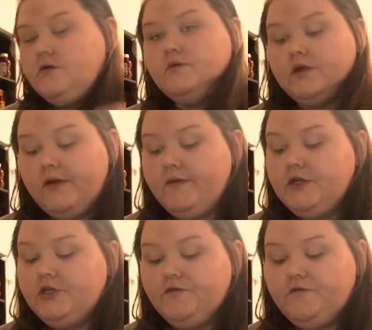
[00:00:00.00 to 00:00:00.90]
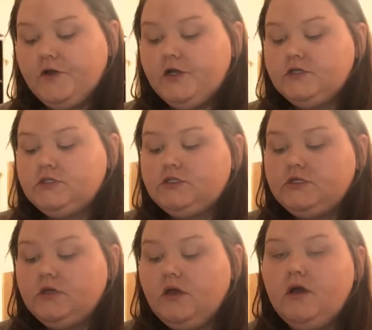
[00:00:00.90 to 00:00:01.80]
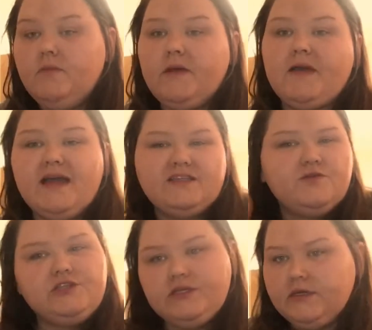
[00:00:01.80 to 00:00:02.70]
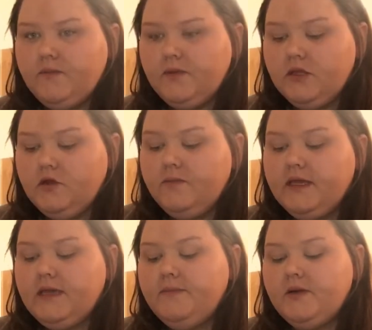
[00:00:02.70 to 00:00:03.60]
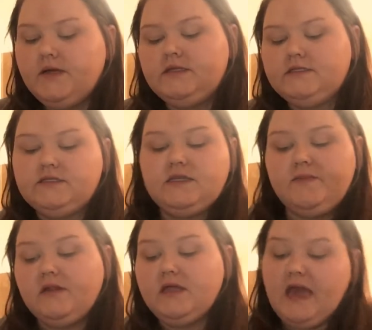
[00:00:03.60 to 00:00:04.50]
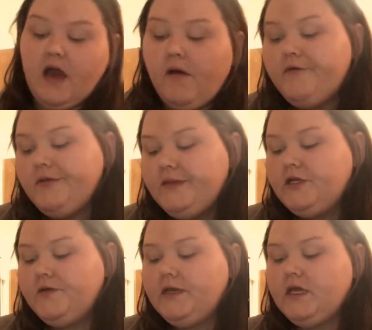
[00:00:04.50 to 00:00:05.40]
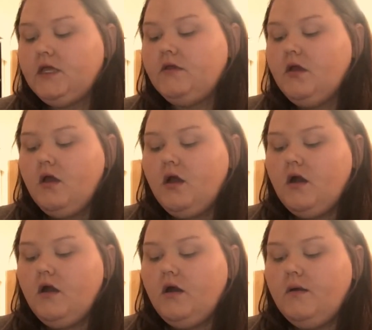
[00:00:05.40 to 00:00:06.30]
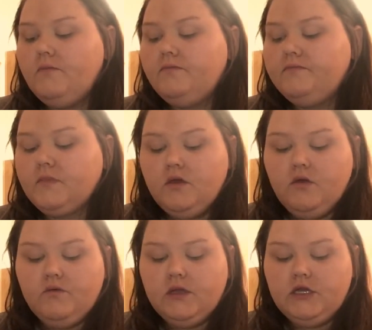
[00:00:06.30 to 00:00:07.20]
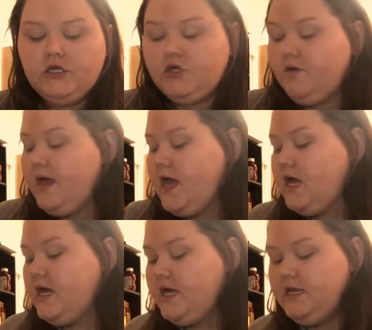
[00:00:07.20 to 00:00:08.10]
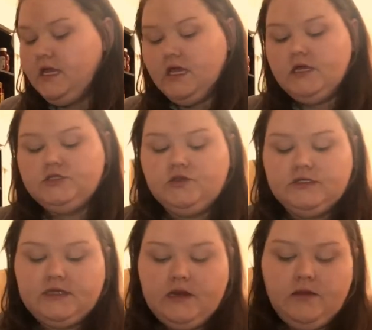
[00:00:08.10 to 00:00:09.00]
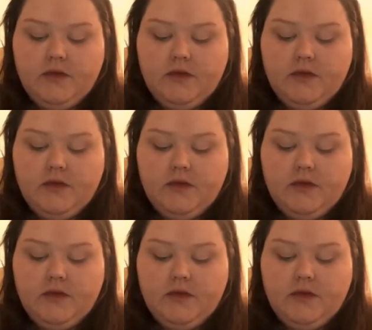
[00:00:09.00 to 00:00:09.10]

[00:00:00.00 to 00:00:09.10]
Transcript: what do I want to do first? I'm kind of switching it up a little bit, but this is typically how I would be doing it. We're going to go ahead and do the setting